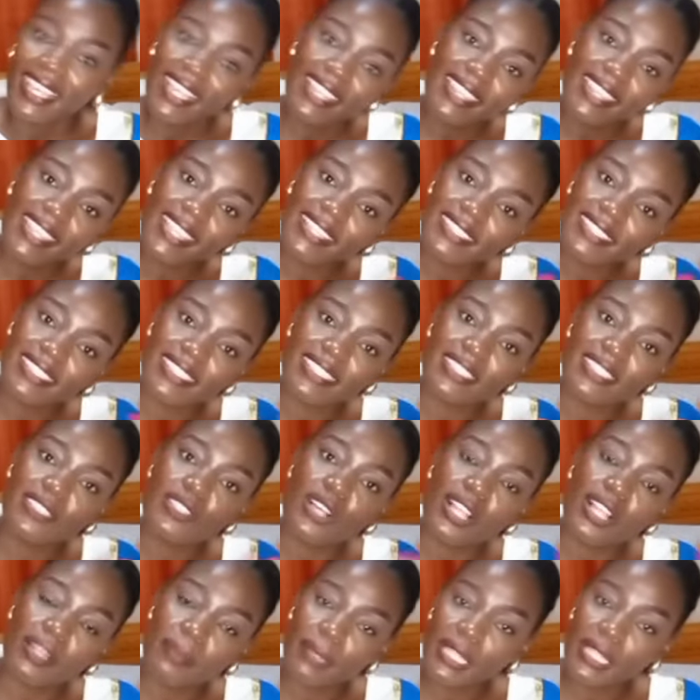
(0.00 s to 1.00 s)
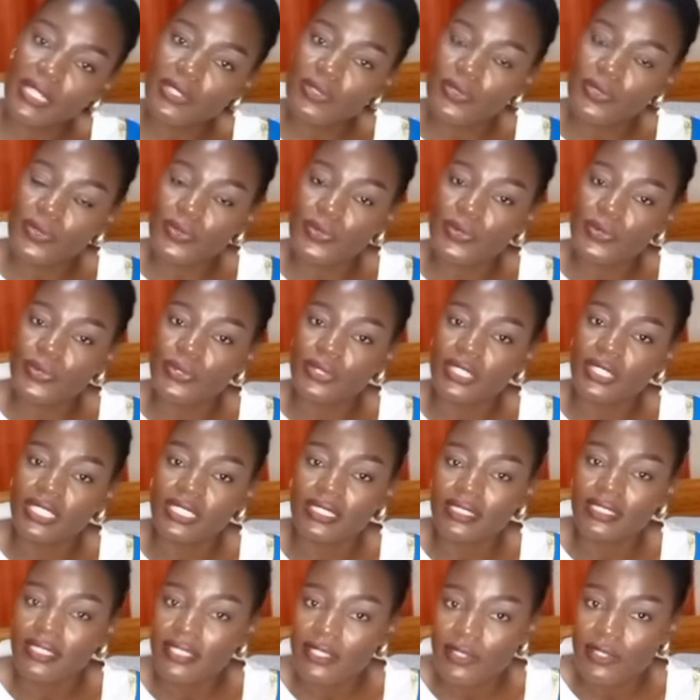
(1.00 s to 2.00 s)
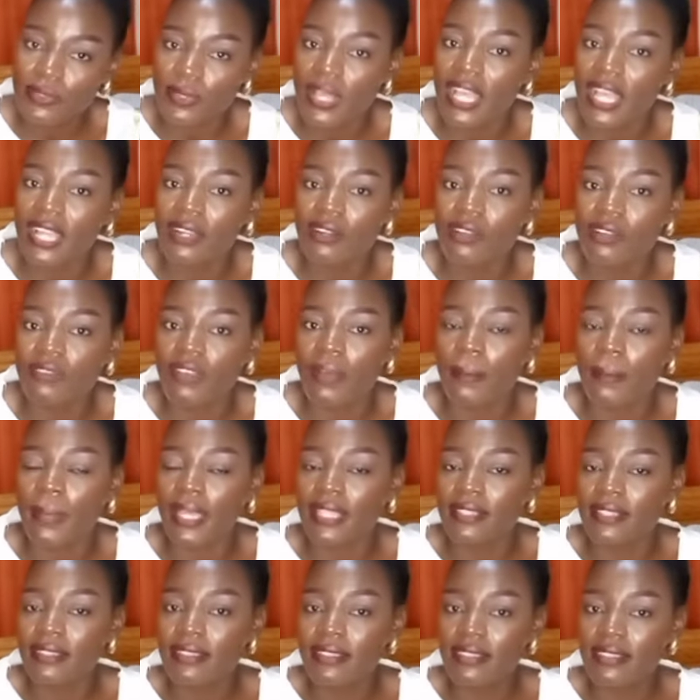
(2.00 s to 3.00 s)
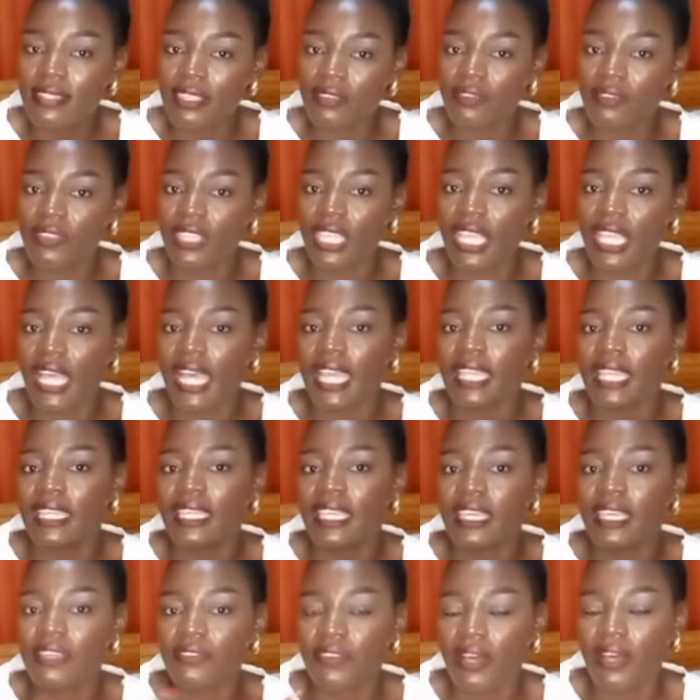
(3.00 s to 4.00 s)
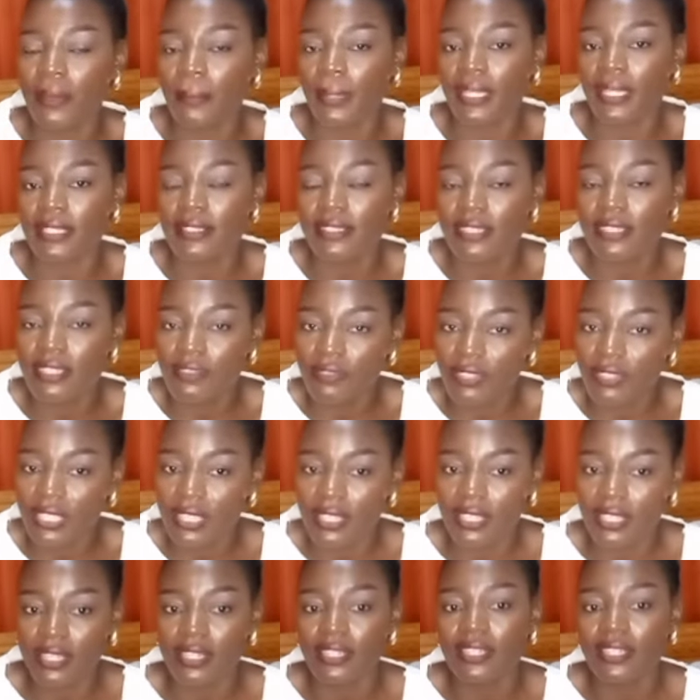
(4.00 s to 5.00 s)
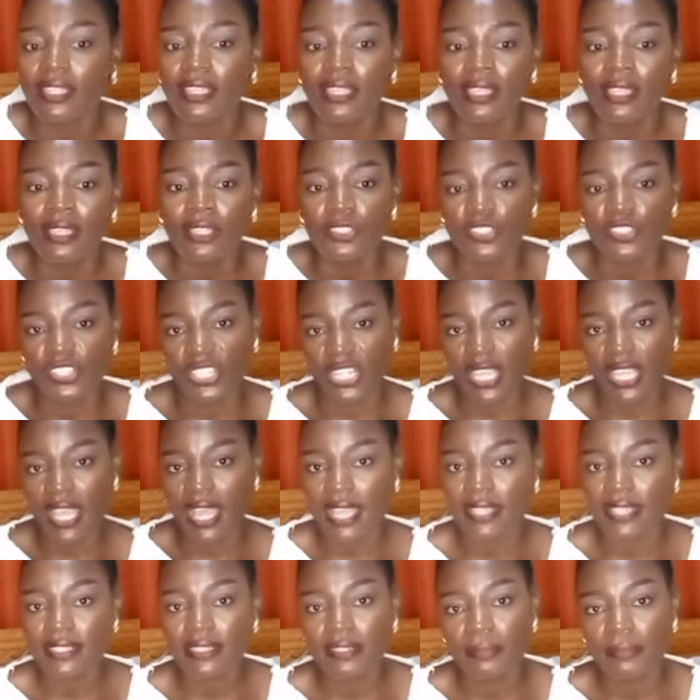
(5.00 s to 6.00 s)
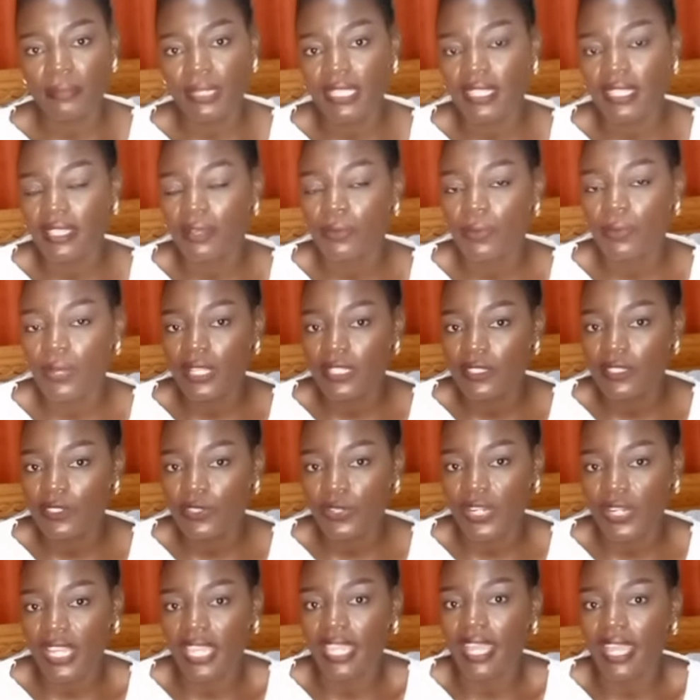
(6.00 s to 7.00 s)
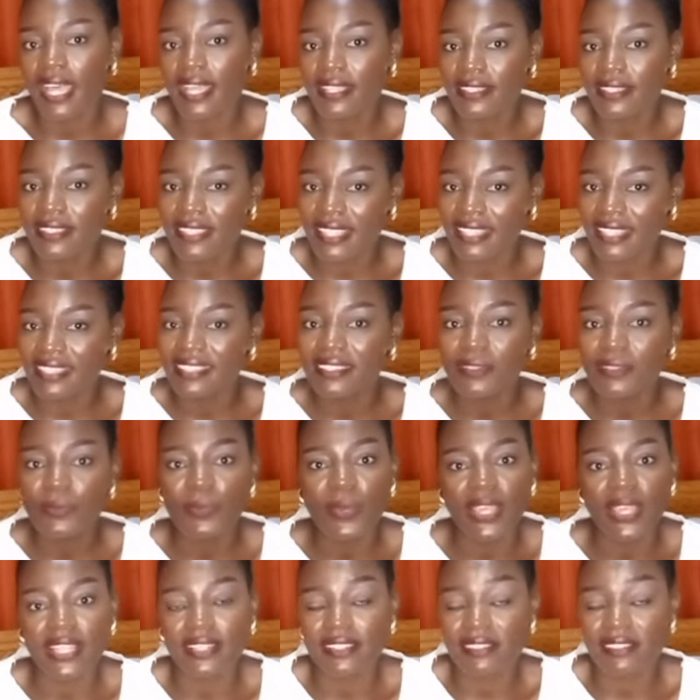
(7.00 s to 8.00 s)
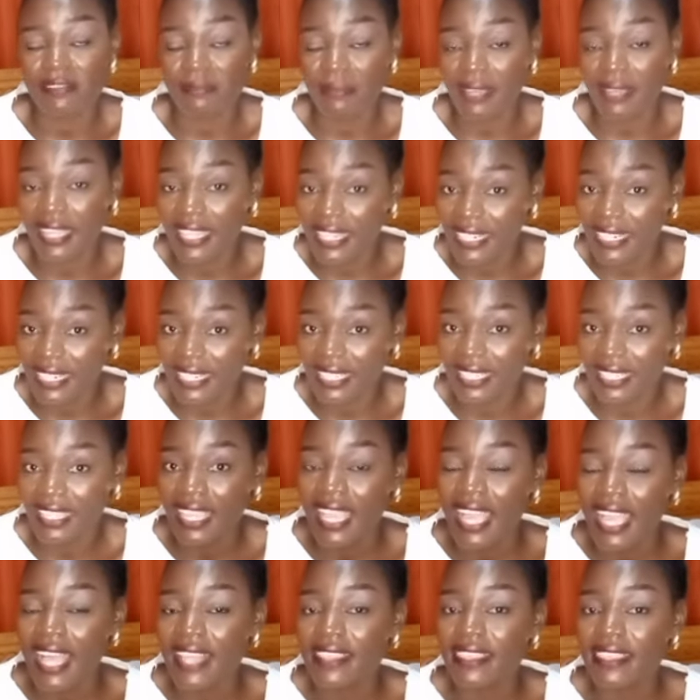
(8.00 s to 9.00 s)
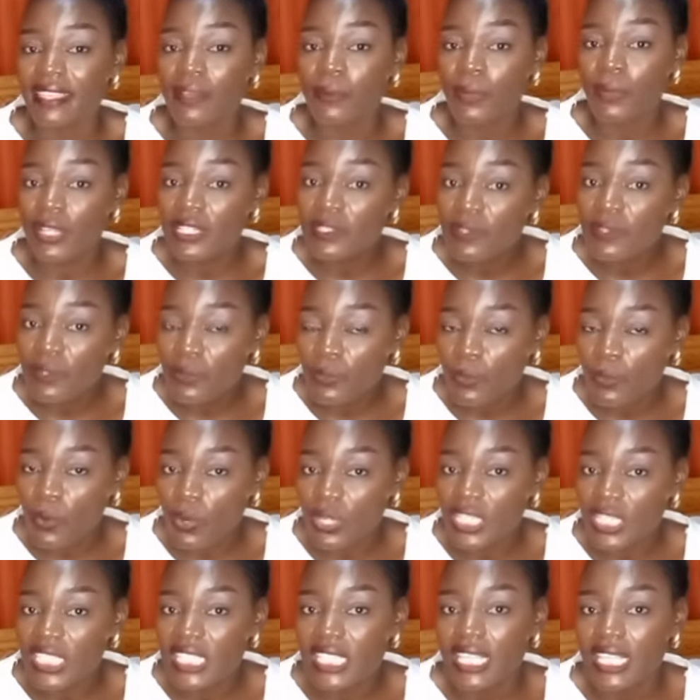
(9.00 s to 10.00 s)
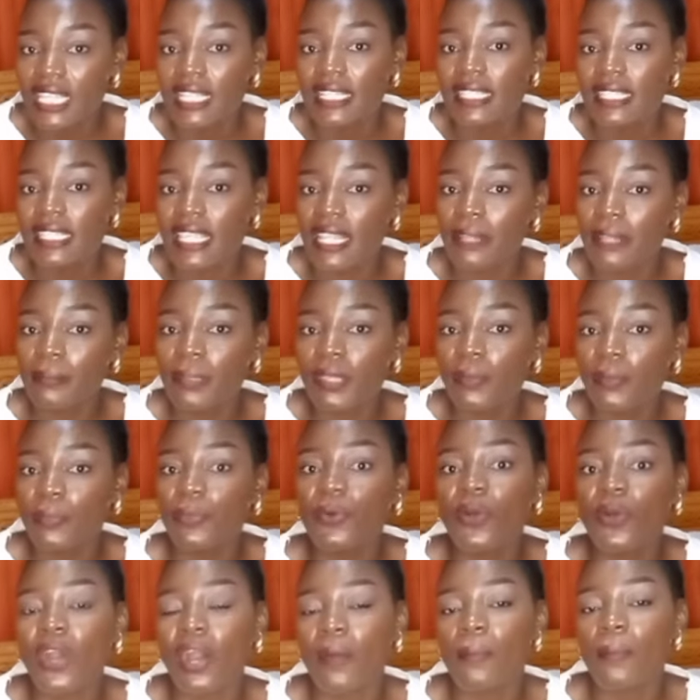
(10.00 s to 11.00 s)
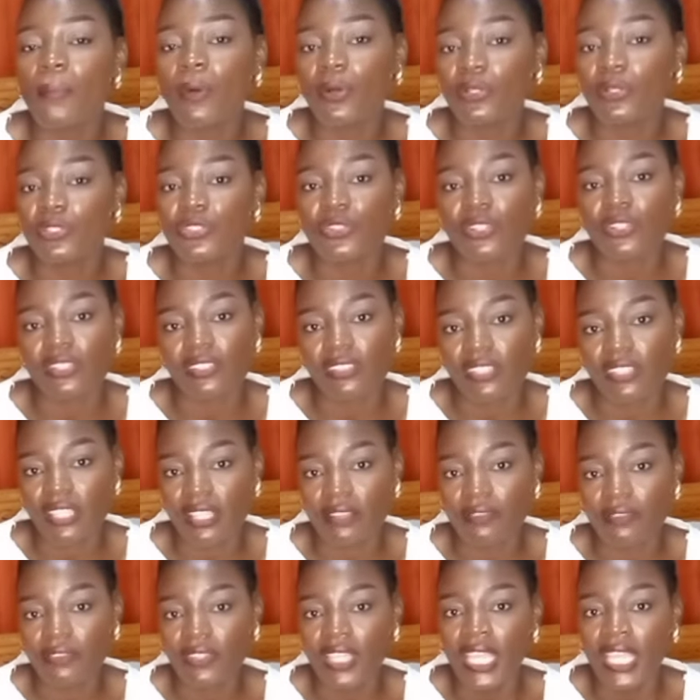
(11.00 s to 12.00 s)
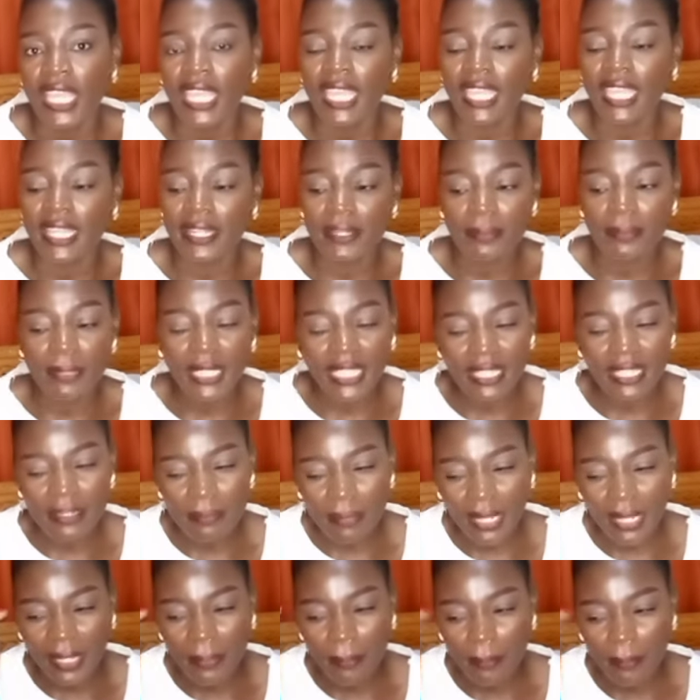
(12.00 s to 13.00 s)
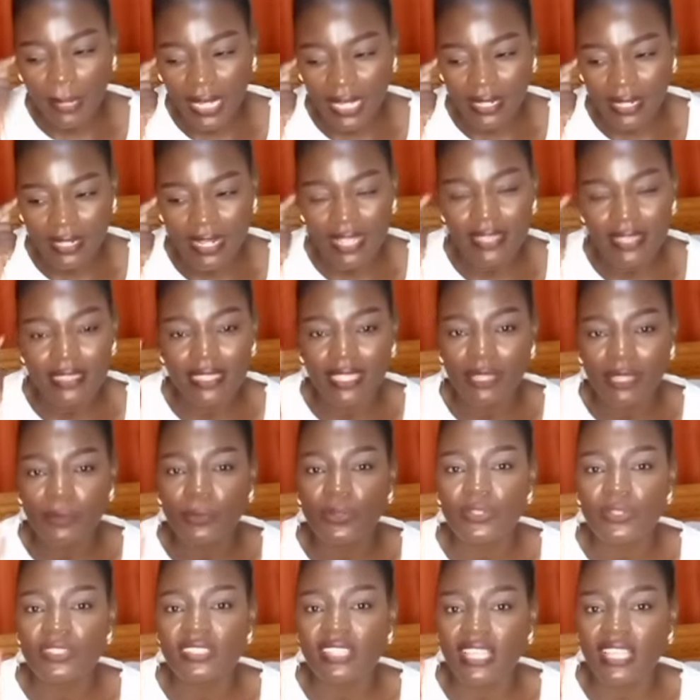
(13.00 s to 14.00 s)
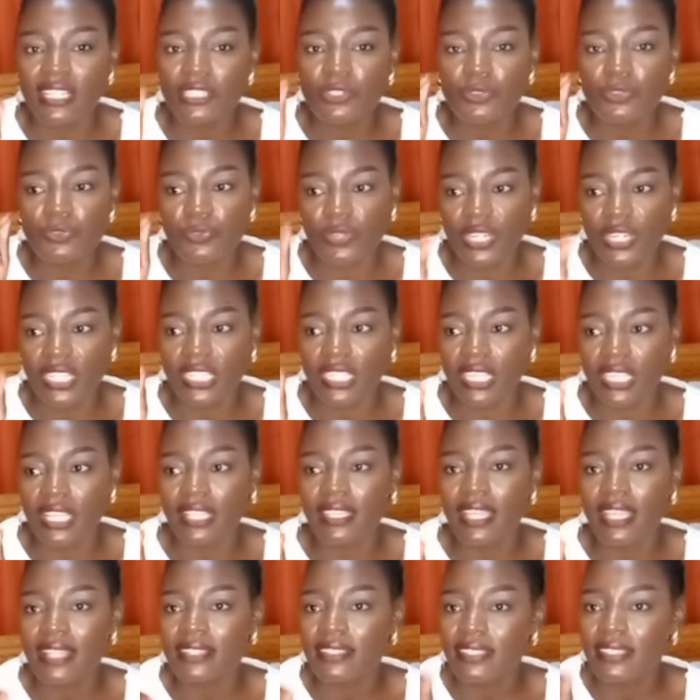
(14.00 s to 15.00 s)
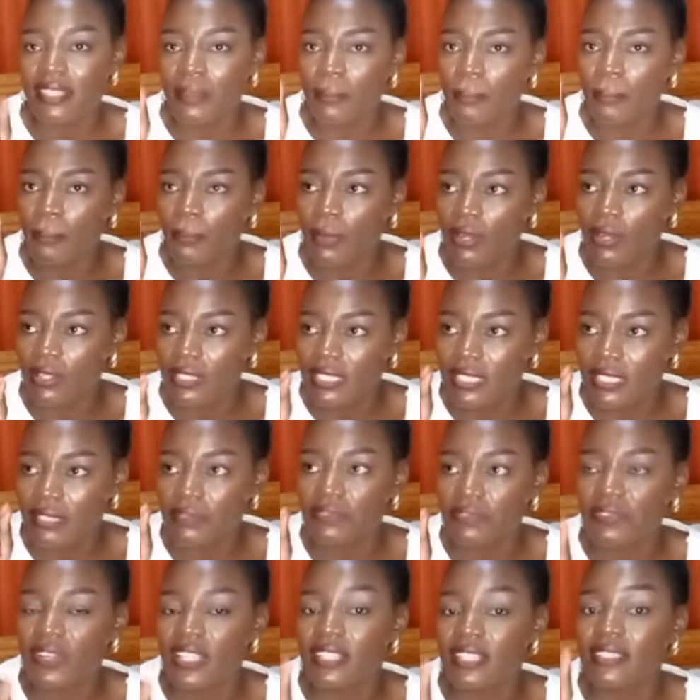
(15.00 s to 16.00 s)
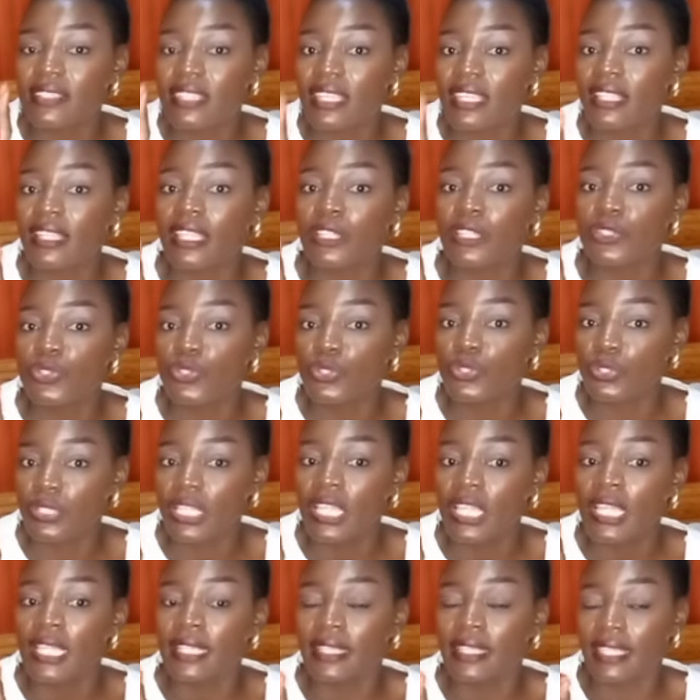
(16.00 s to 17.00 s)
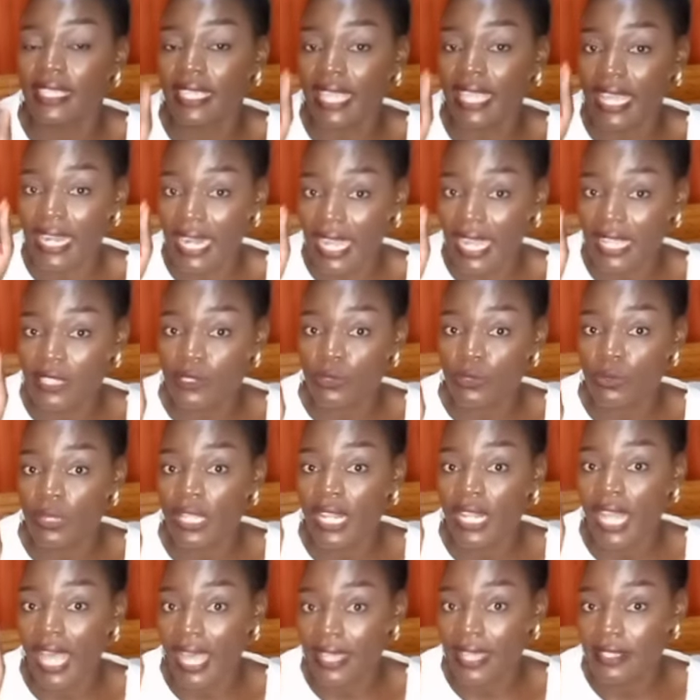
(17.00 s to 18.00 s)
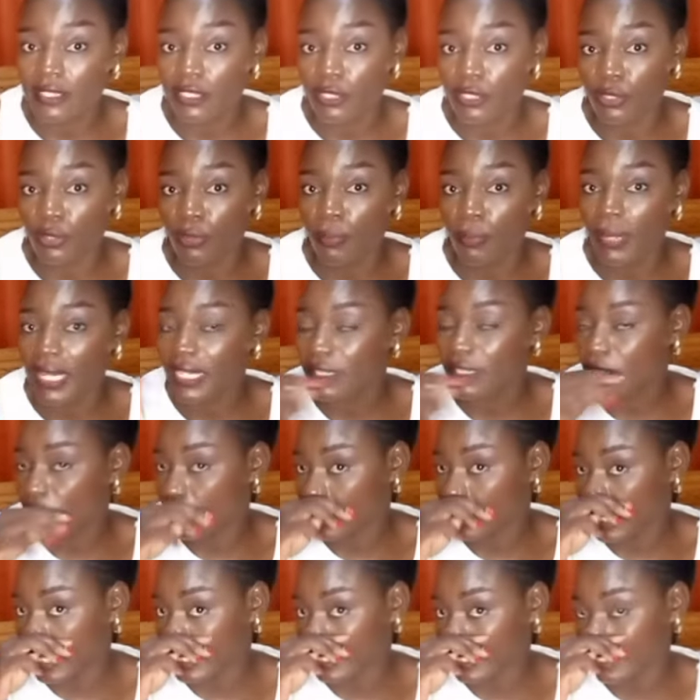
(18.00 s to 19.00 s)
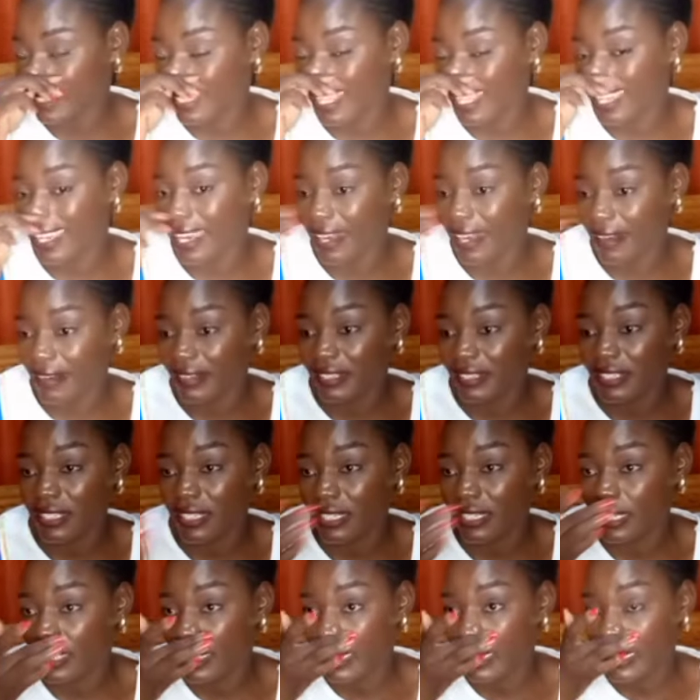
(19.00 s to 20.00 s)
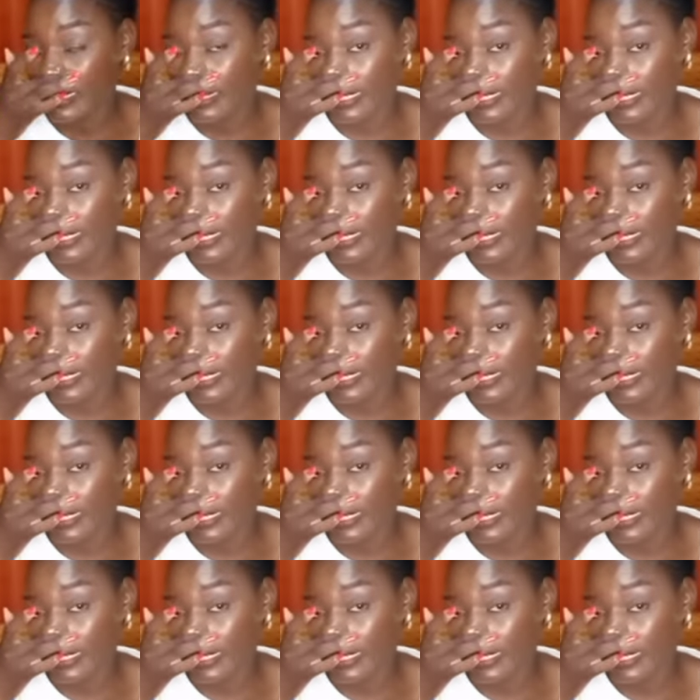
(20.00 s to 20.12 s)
And then she told me to hand over my CV. I gave her my CV. Then she asked me the question. I answered while smiling. And the question was, tell me more about yourself. And in my mind, that thing was just ringing. That's the most first thing they can as well ask you. But it's not that it's a guarantee.